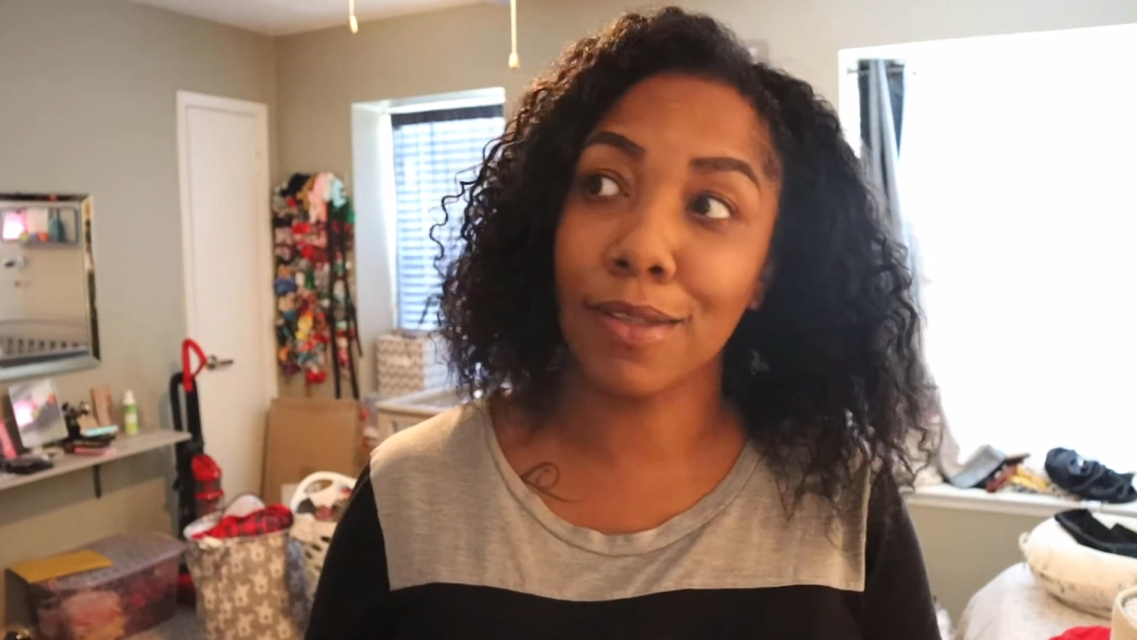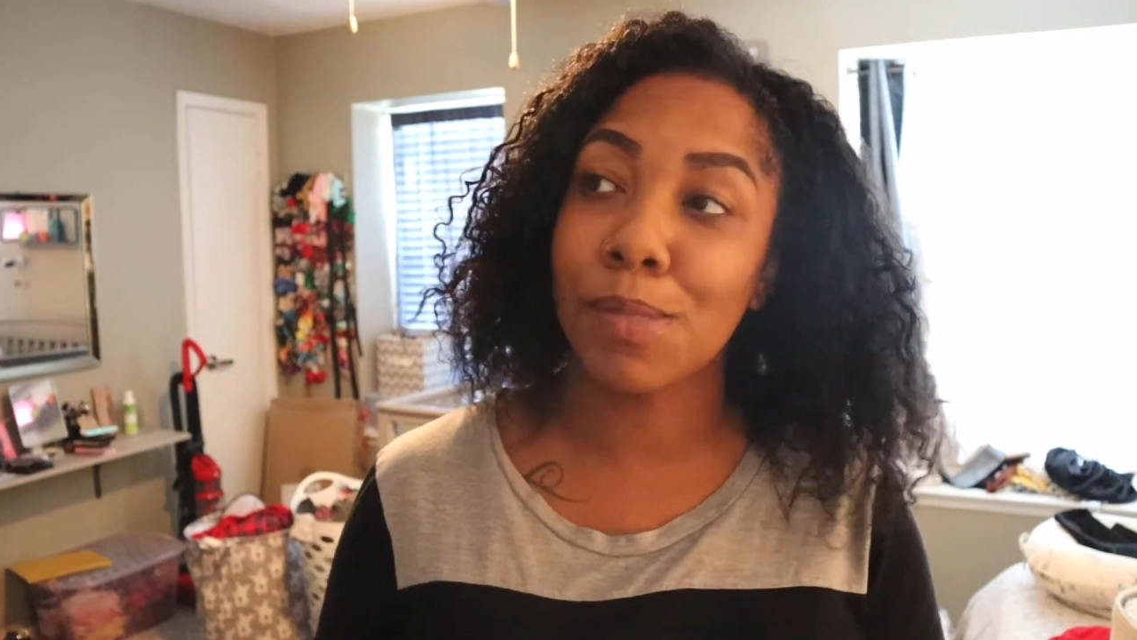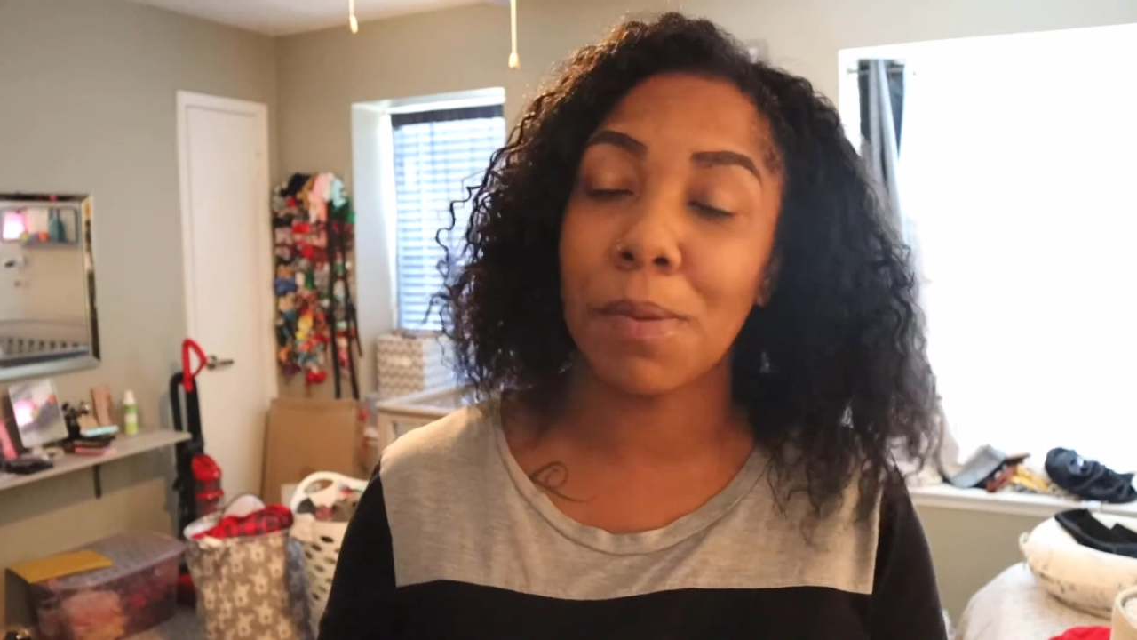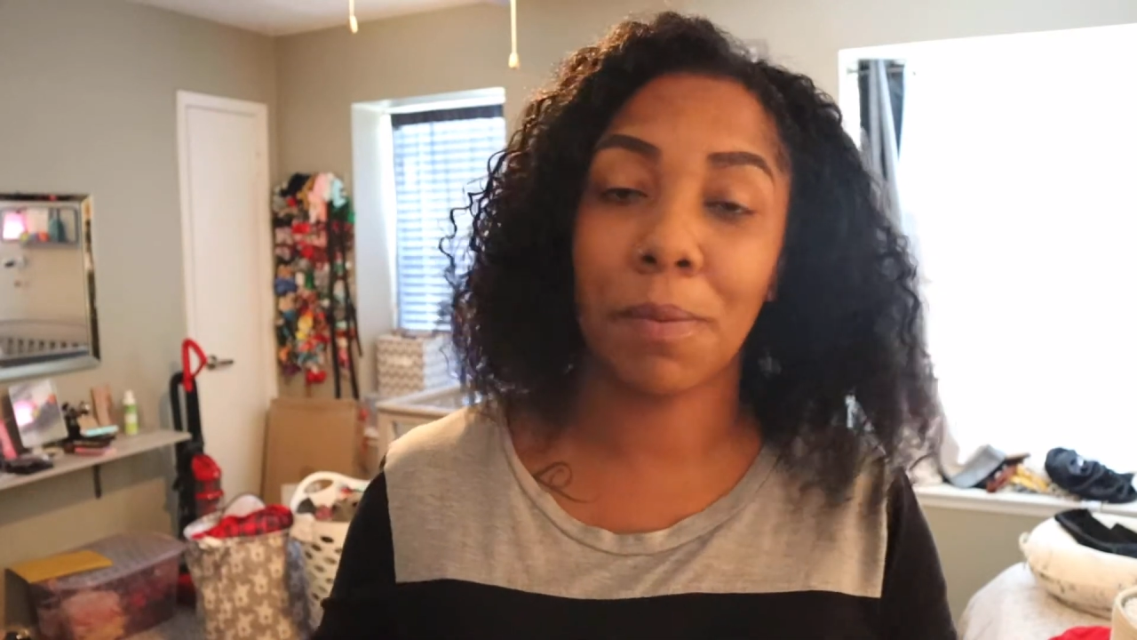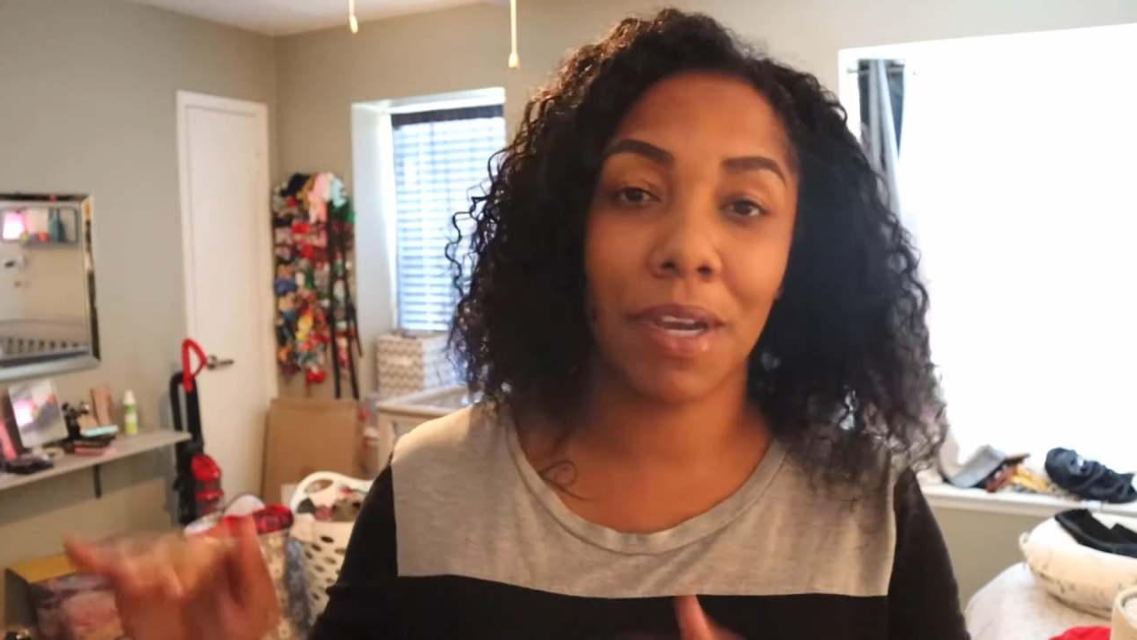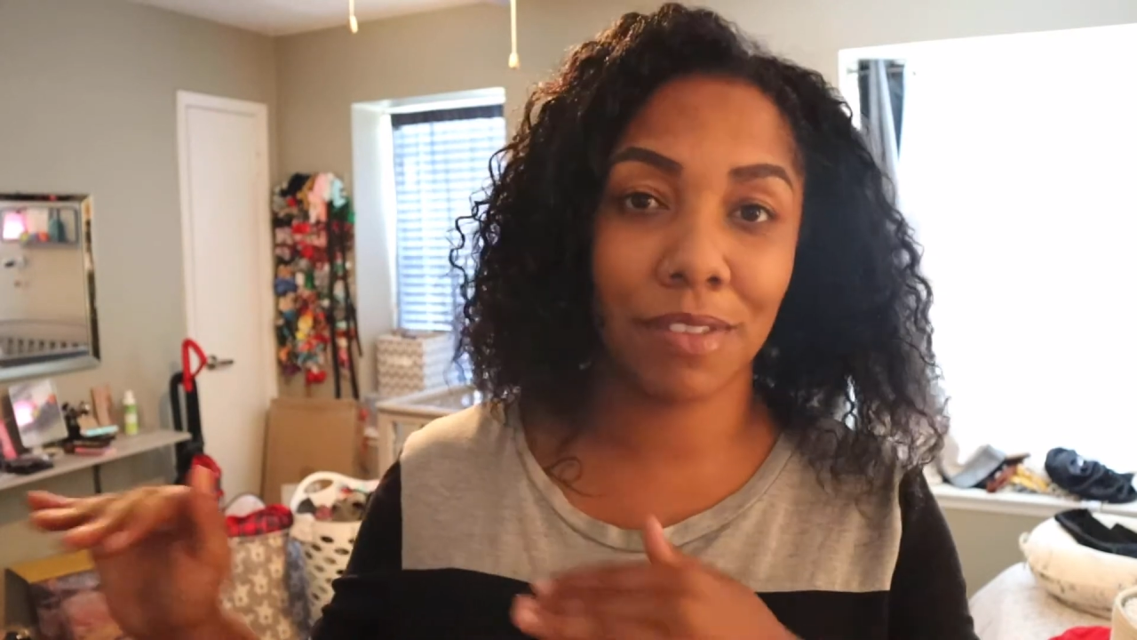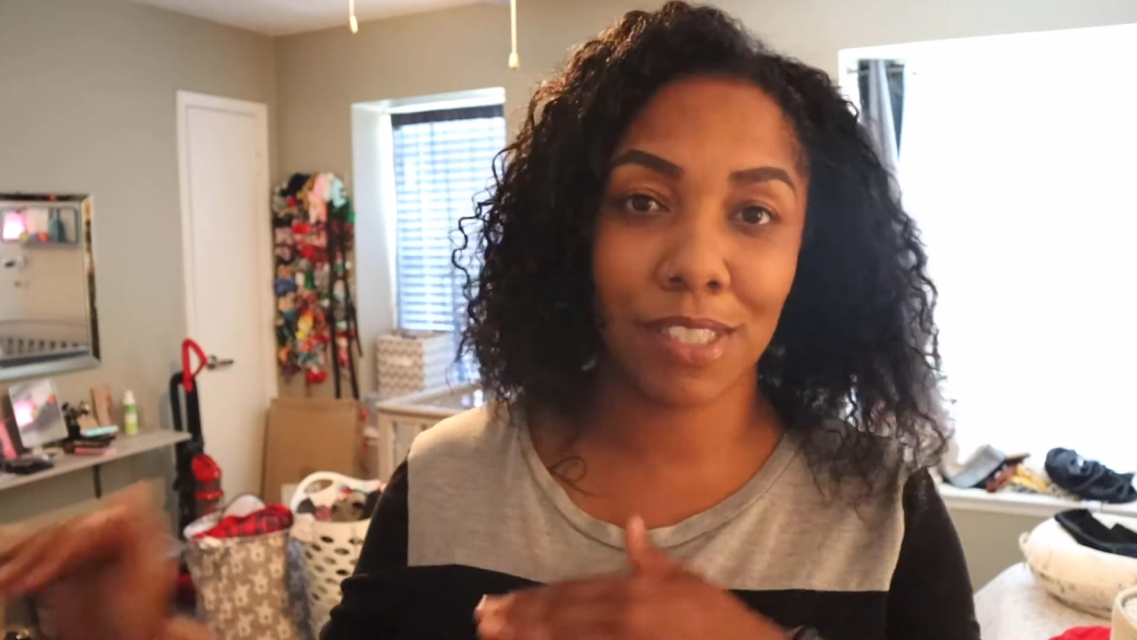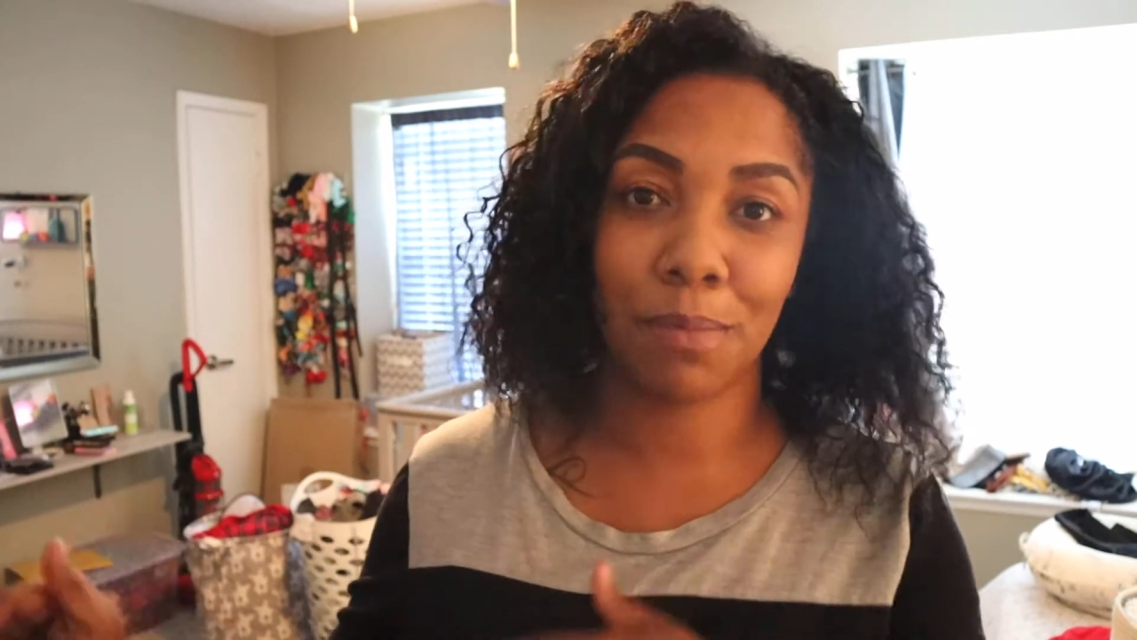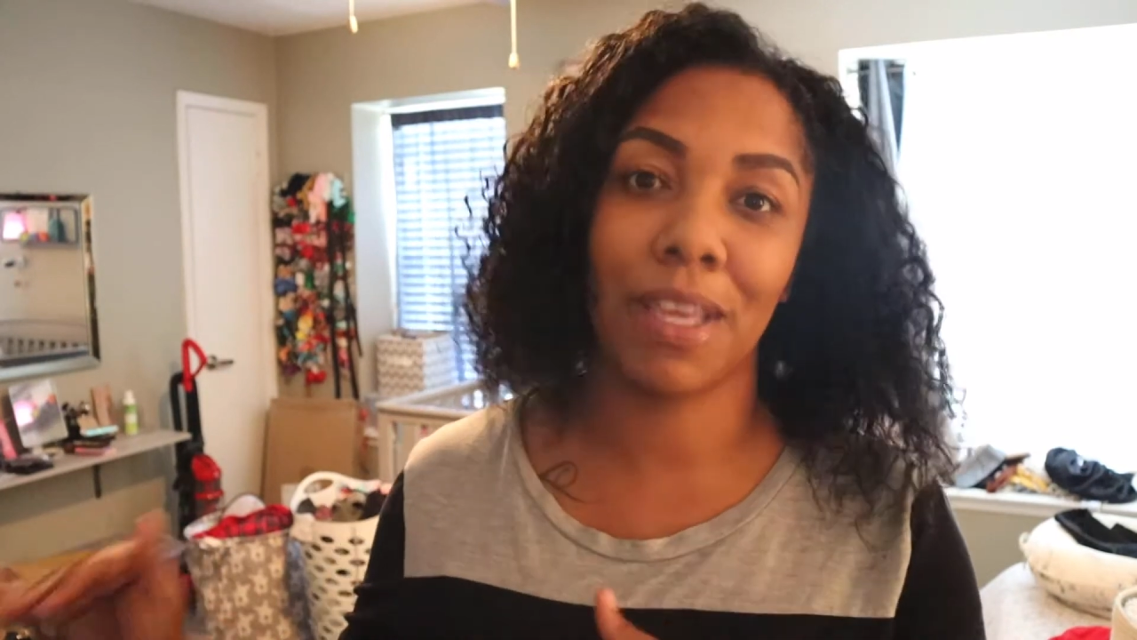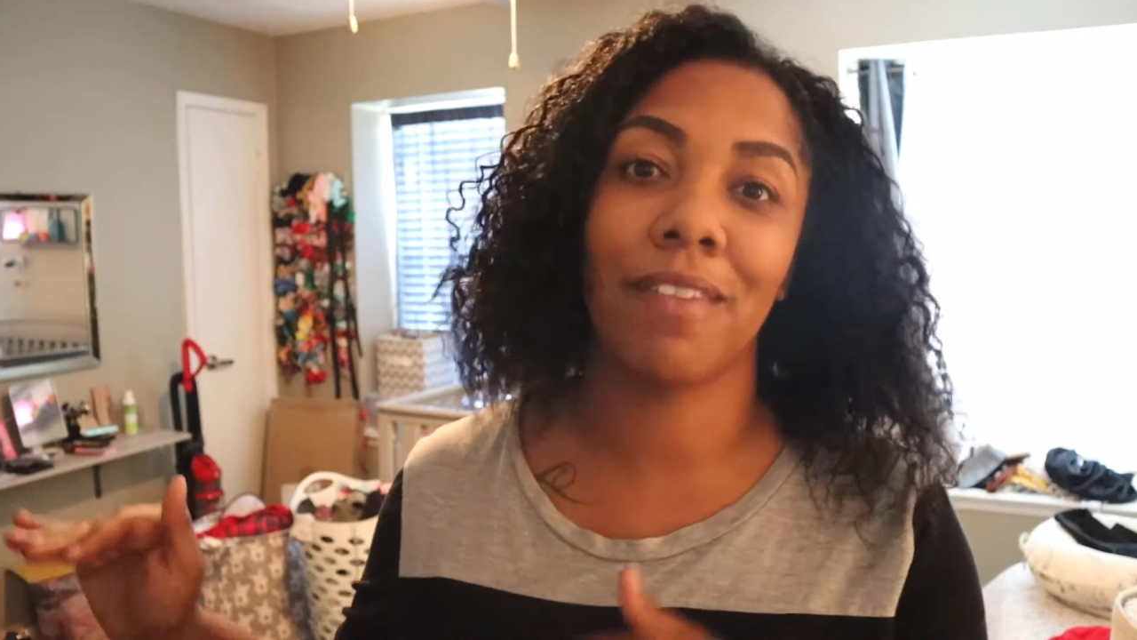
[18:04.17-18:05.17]
Those people have
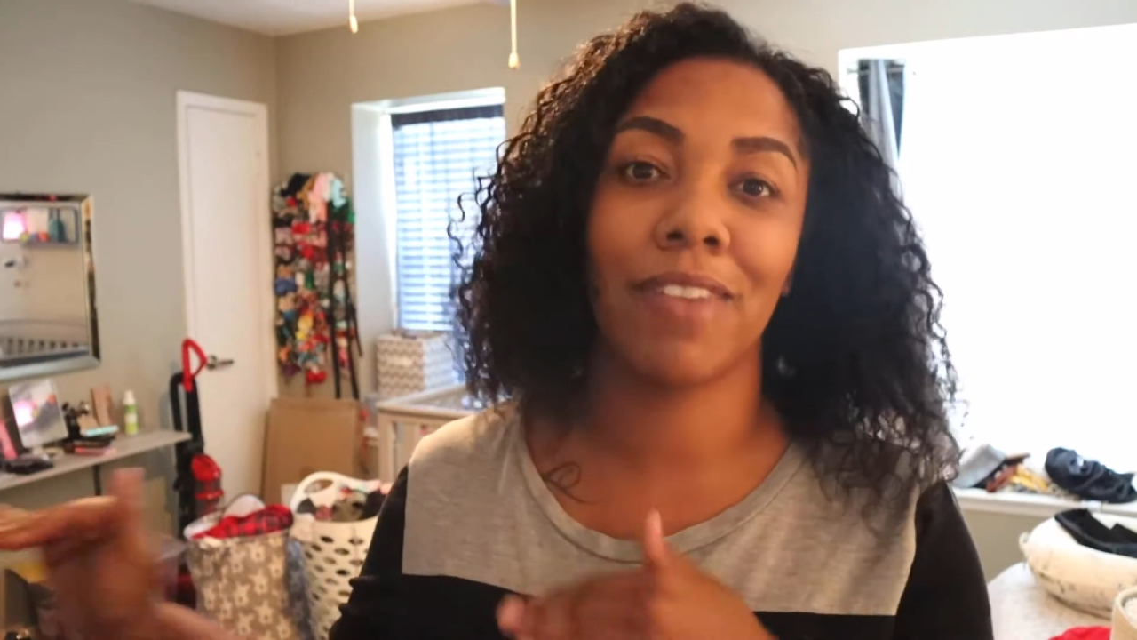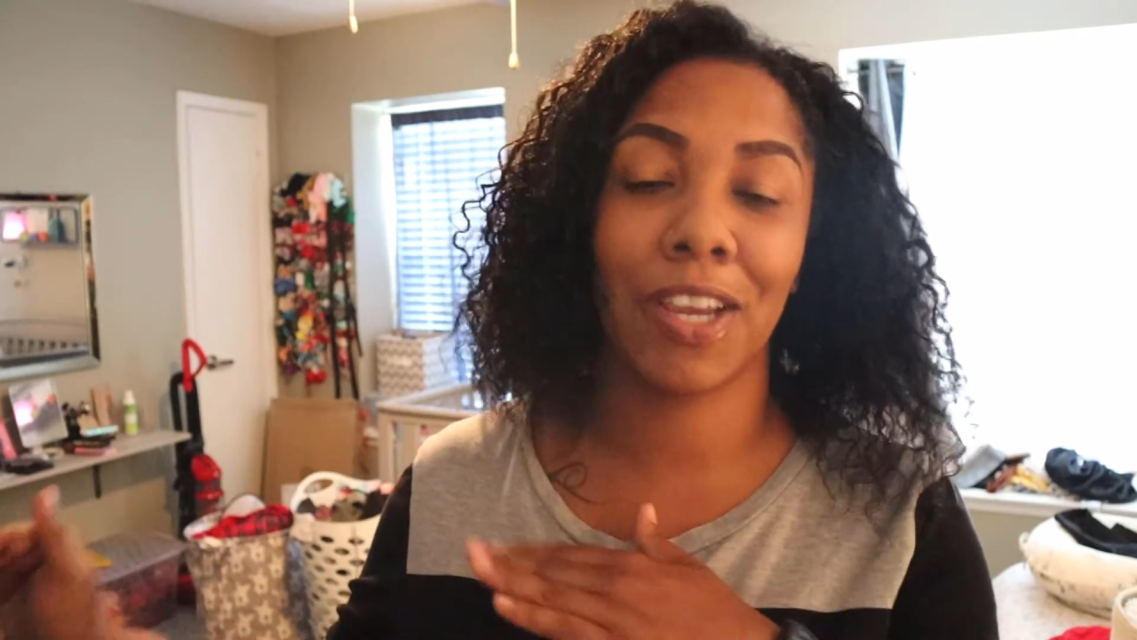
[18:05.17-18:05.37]
just been